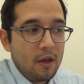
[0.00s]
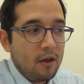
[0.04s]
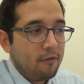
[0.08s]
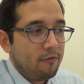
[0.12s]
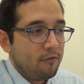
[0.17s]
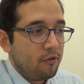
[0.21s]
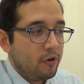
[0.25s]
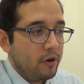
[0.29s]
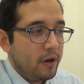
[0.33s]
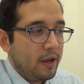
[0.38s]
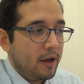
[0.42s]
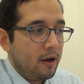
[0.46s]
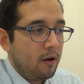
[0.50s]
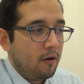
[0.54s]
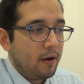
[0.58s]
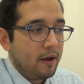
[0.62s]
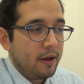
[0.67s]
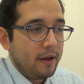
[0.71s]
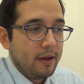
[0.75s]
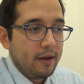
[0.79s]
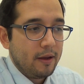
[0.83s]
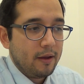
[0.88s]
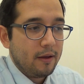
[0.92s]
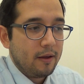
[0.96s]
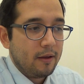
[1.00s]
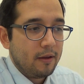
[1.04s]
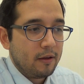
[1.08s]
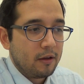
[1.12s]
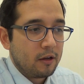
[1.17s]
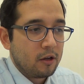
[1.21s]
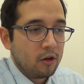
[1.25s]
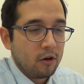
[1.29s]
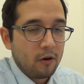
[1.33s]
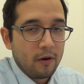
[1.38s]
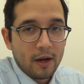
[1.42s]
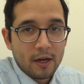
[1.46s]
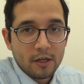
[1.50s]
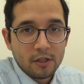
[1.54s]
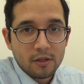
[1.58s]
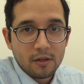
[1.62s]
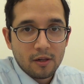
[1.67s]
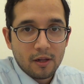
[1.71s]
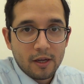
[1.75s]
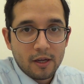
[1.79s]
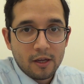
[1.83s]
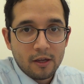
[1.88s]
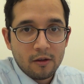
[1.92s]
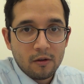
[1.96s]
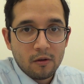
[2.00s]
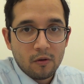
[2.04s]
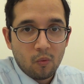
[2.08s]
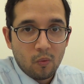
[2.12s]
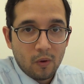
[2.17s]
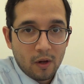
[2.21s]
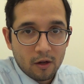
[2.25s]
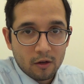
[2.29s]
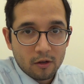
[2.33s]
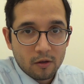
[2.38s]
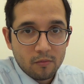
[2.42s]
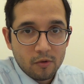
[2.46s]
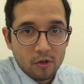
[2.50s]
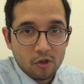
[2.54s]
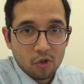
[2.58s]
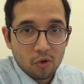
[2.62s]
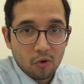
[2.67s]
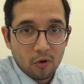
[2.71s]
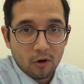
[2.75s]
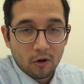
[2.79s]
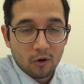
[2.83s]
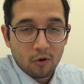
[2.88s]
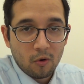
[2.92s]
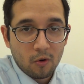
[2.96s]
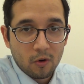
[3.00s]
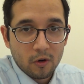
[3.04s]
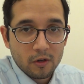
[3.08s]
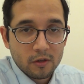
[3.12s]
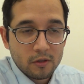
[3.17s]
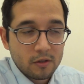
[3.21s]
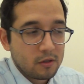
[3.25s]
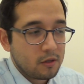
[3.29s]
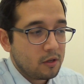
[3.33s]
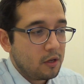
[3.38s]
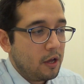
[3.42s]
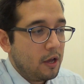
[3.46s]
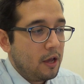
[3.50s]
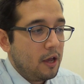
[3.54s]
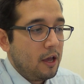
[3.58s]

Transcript: For now, I congratulate you and welcome you to our course.